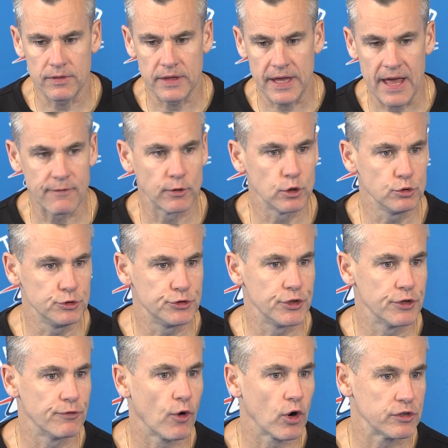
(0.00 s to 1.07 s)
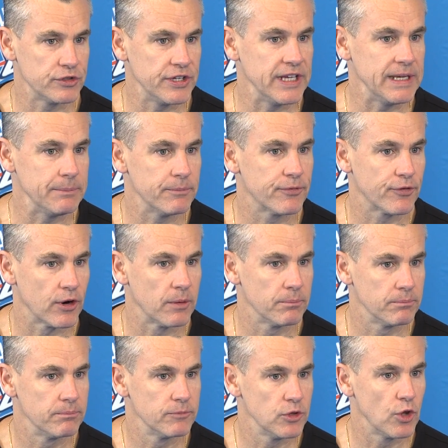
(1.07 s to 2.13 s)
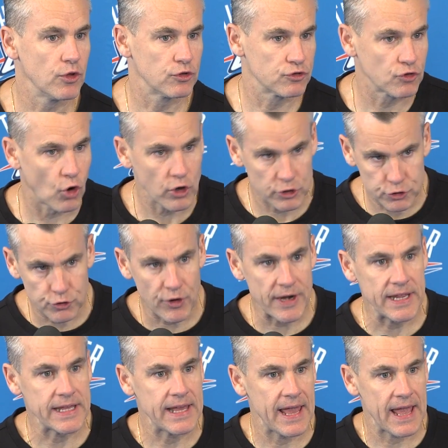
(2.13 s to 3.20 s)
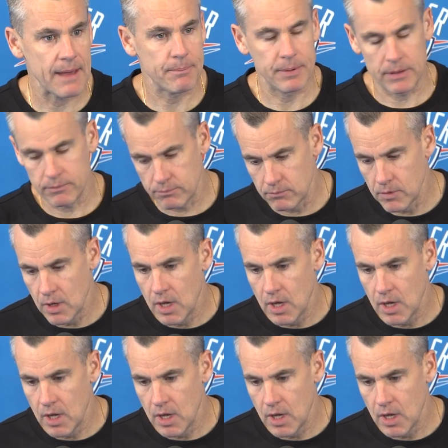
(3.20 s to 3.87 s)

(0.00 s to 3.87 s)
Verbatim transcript: the evolution of our team from you know the start of training camp and